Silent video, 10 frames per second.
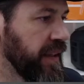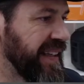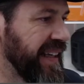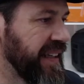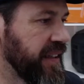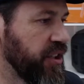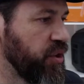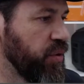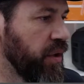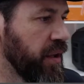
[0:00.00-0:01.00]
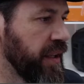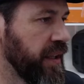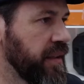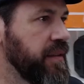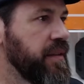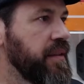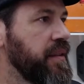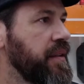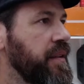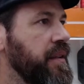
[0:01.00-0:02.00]
getting the URL.
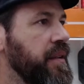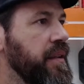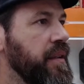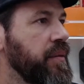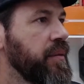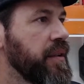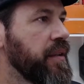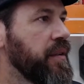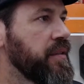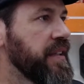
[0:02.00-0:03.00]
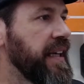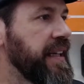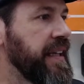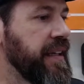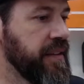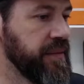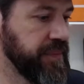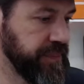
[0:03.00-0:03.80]
And close that out.